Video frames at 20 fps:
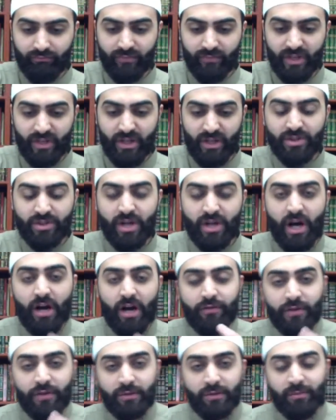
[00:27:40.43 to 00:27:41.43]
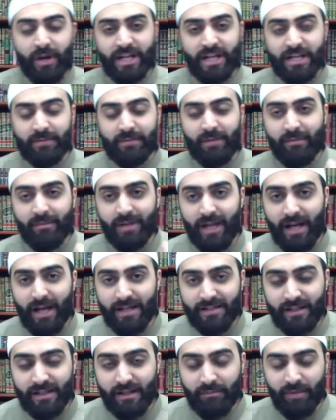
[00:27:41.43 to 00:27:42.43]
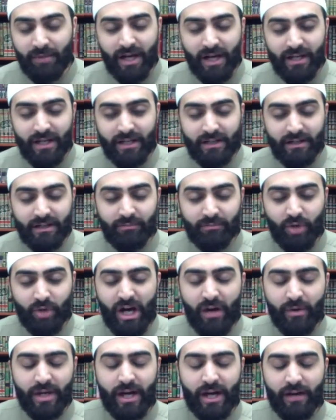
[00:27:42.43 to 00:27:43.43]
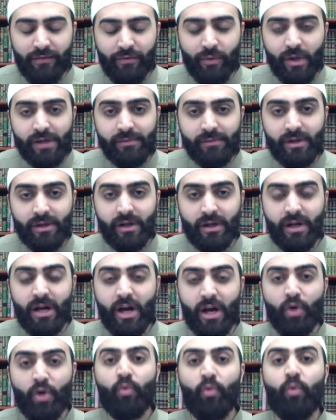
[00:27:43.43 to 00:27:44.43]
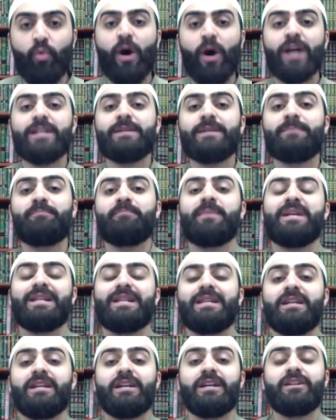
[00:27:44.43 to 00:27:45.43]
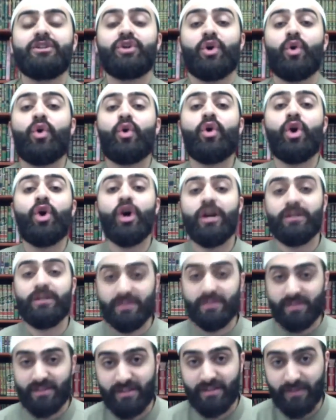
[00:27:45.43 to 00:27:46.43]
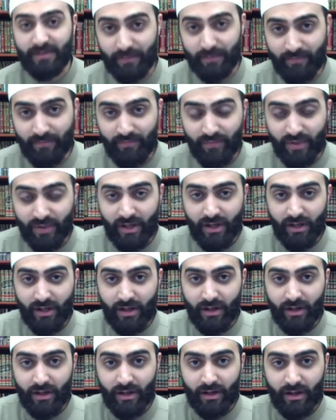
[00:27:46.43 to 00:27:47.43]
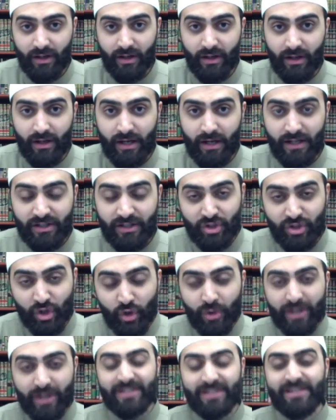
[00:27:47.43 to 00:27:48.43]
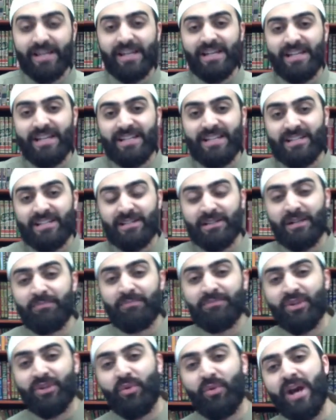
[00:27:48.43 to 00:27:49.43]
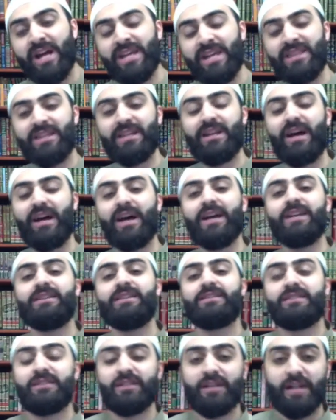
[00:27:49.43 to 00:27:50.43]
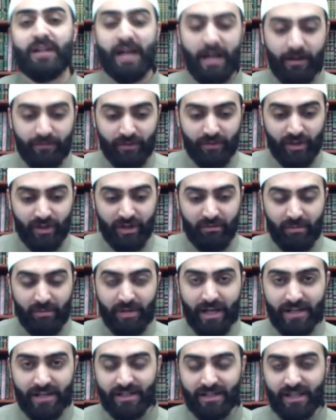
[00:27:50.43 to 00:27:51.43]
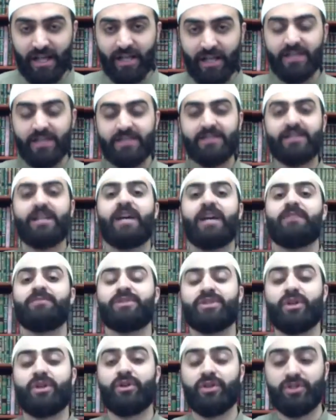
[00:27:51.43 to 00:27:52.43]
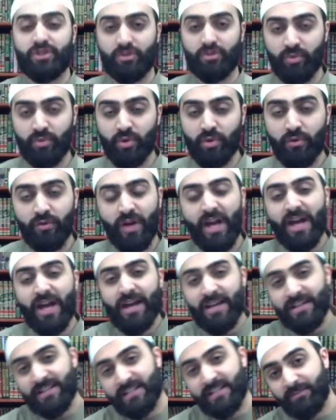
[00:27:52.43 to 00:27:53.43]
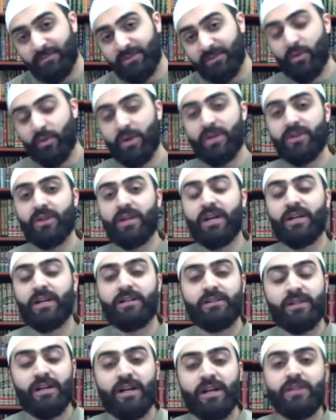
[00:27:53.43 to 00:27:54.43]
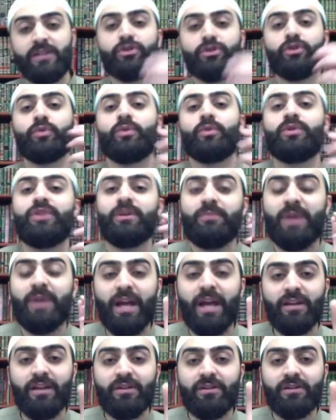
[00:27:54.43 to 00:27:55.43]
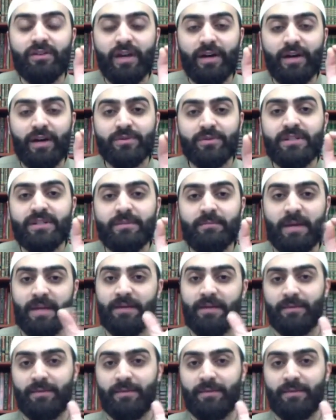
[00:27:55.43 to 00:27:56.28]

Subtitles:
He was offered by Imam al-Hasan, by Muawiyah, afwan, 1 million coins. And so it is said he slipped away in the night after Imam al-Hasan alayhi salam started to move. He slipped away in the night and took with him 8,000 men.